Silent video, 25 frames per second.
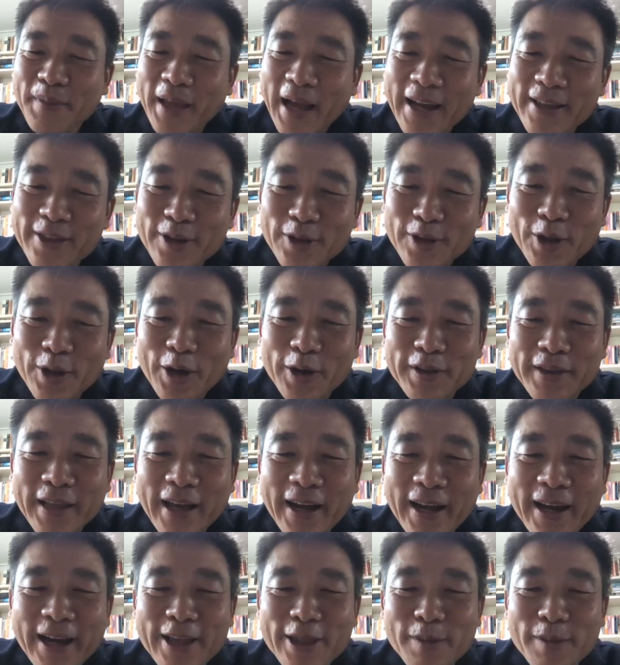I don't know,
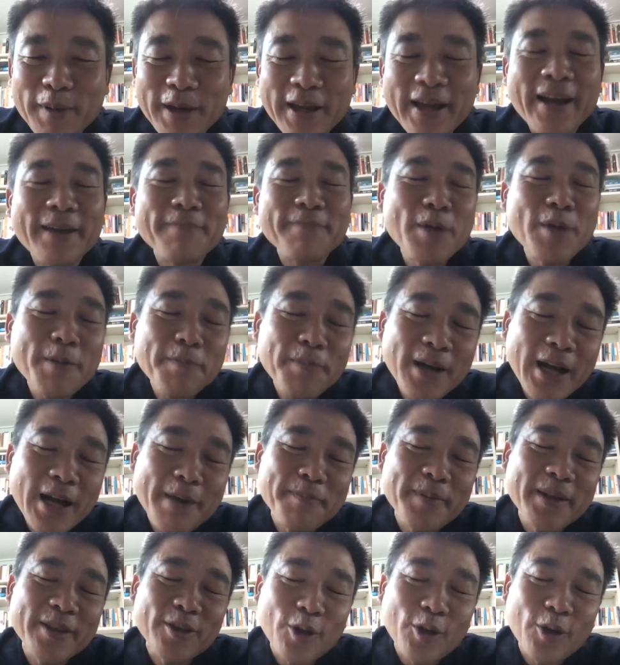that kind of, yeah, people
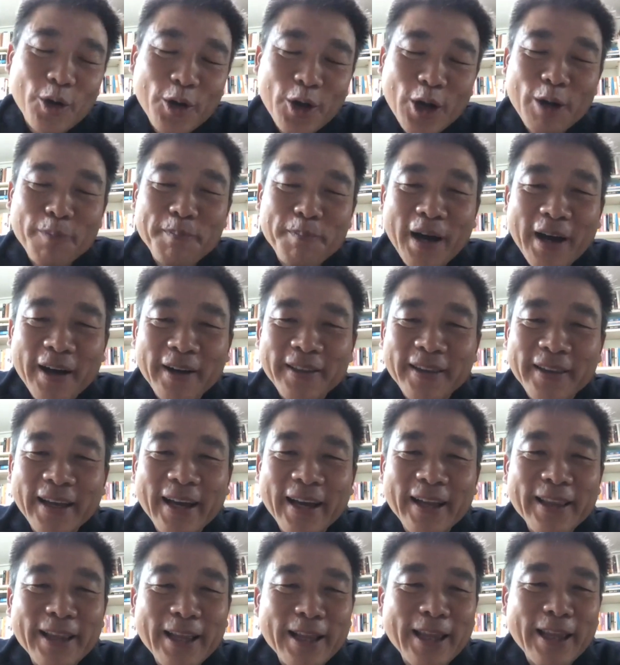have been talking about
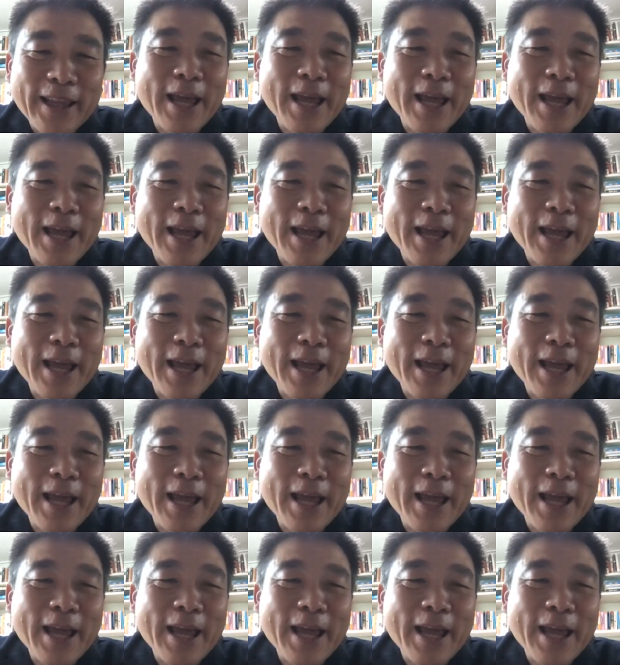that.